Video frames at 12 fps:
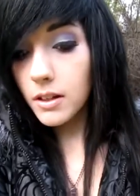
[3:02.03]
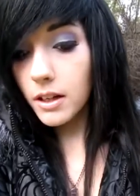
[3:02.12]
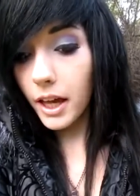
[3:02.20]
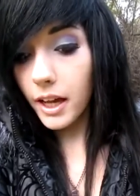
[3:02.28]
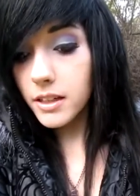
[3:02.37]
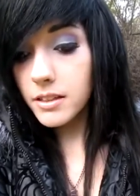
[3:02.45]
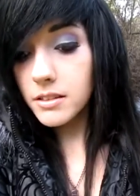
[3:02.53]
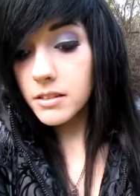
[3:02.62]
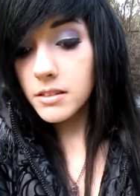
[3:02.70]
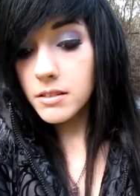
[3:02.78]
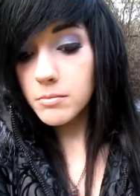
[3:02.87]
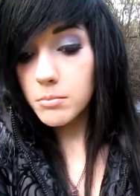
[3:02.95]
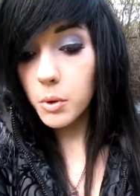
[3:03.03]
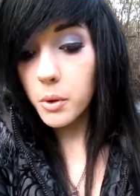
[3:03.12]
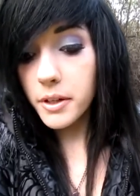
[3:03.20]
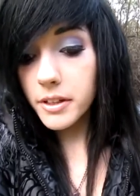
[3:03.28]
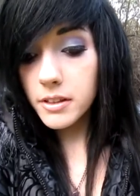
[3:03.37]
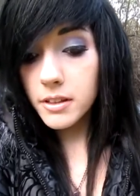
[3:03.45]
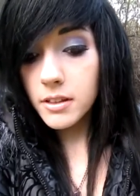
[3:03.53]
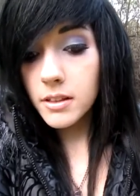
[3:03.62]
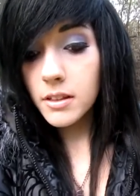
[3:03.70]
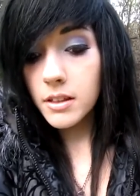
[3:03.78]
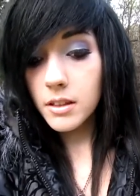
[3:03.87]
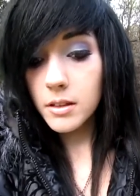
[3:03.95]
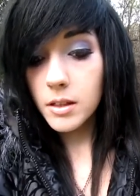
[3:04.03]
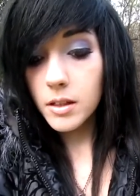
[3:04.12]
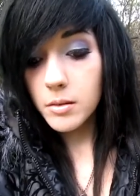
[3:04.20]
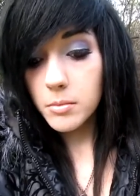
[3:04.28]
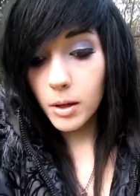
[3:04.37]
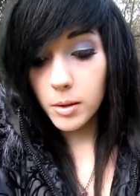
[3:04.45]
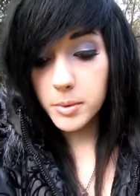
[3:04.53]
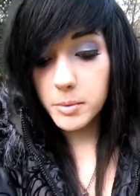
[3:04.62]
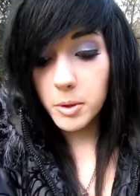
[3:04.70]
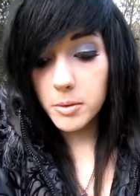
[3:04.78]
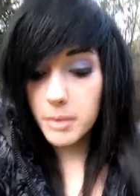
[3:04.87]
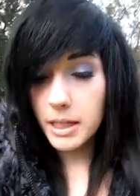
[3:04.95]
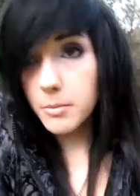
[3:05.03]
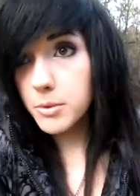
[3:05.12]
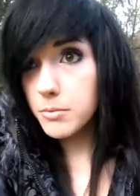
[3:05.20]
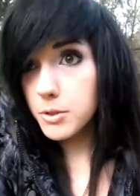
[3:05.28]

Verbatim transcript: again, more. Probably more makeup